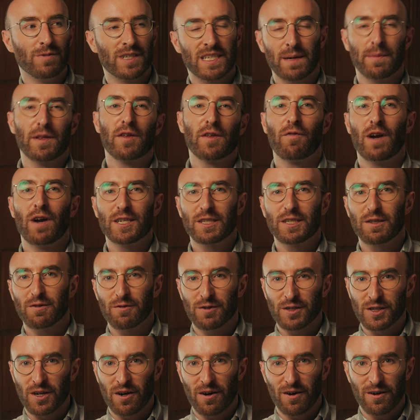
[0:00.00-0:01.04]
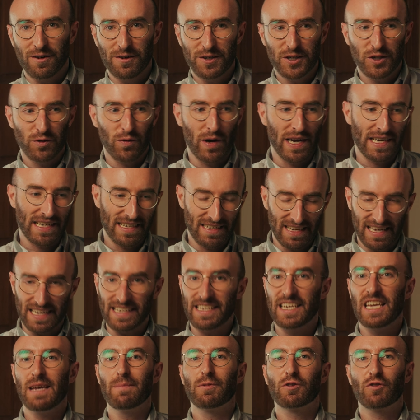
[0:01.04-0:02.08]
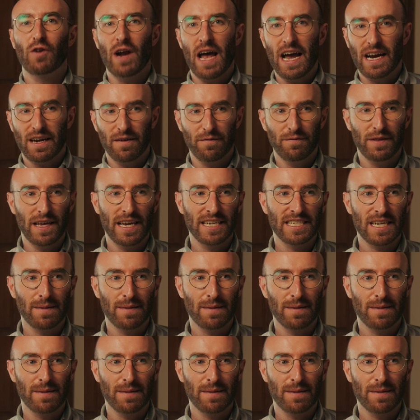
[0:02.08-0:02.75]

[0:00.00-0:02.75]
some of the wrestlers are, so I can like keep track of things.